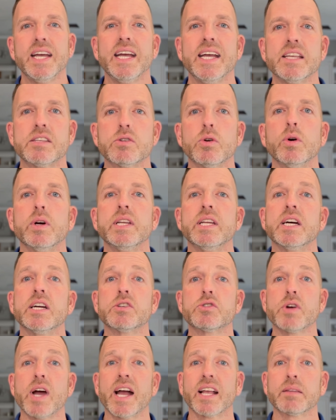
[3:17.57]
it's going to
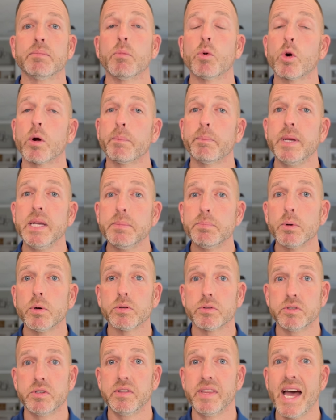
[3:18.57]
attract more
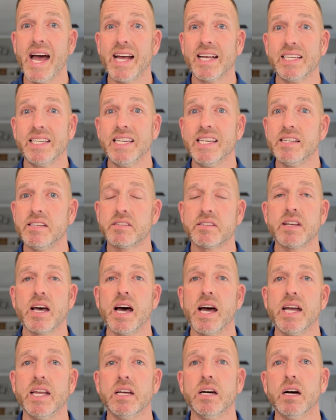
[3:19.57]
people to that east
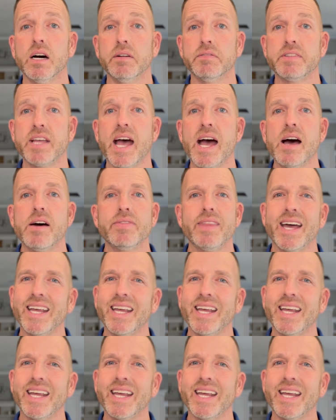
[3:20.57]
side of town,